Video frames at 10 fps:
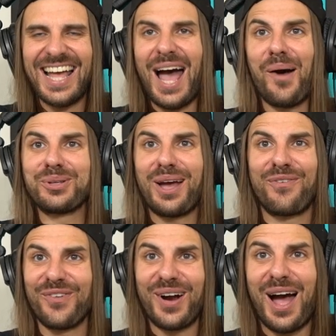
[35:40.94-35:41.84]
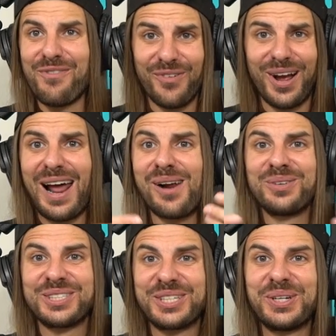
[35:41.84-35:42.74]
I was like, I forgot it
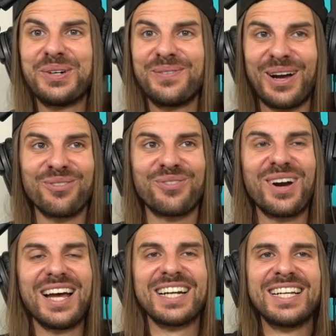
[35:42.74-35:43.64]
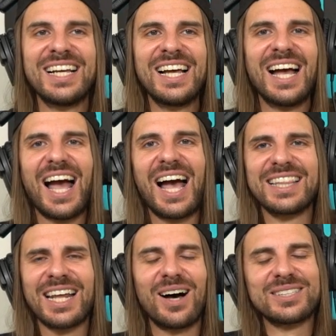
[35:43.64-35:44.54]
was you, my friend. And
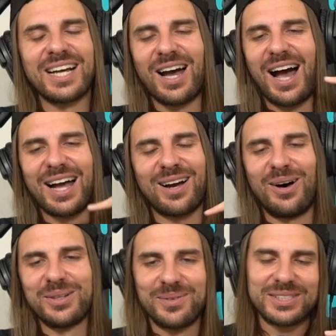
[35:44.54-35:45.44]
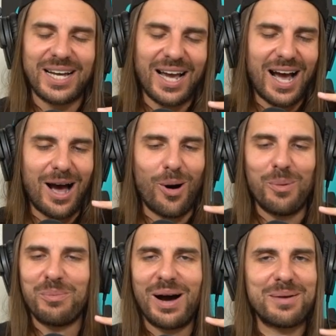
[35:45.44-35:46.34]
then I was like, I called him. I was like, oh,
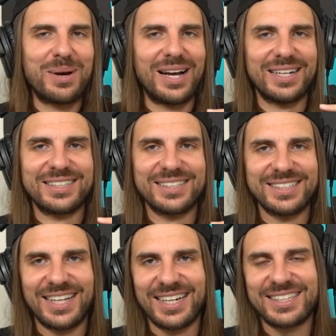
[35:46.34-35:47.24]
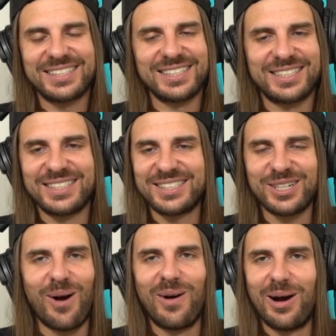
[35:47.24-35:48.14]
my bad, dude. Like, just
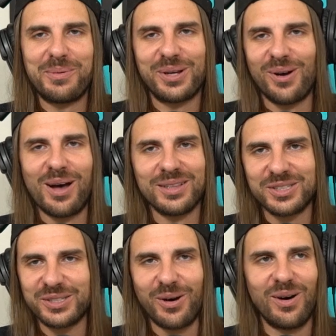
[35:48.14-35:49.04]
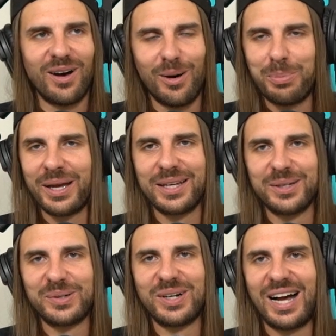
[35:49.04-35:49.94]
show up. You're on the show. I'll pay
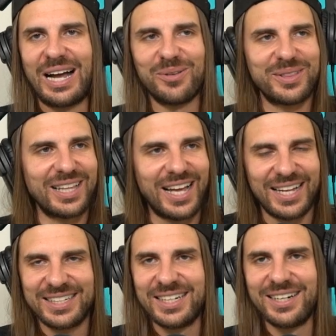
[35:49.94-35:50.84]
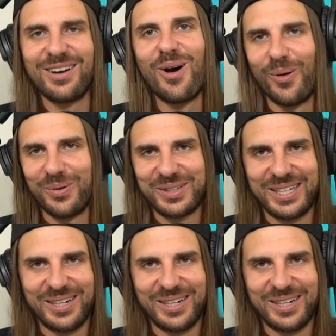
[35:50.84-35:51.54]
you. I didn't know,